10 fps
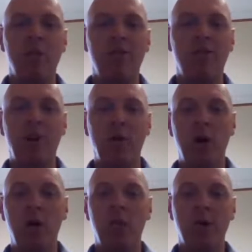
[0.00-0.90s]
we
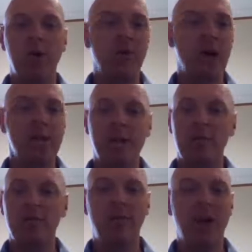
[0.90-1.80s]
follow up with the
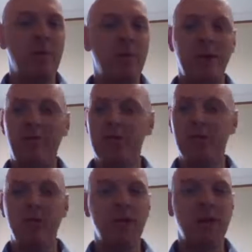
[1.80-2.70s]
resident, family,
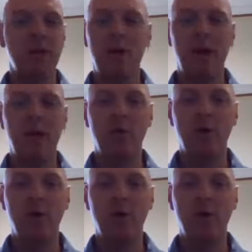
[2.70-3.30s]
physician, and